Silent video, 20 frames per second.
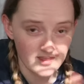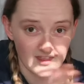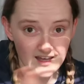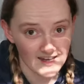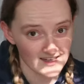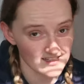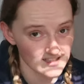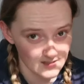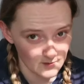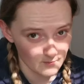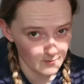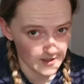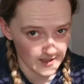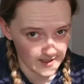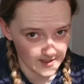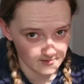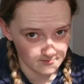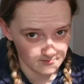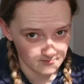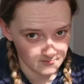That is the
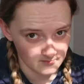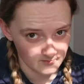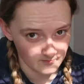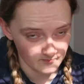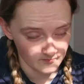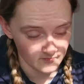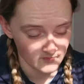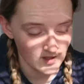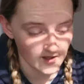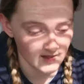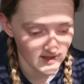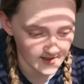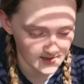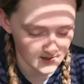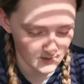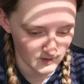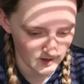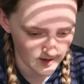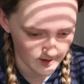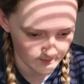plan. That's
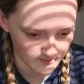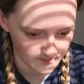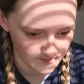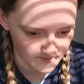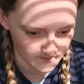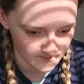the plan.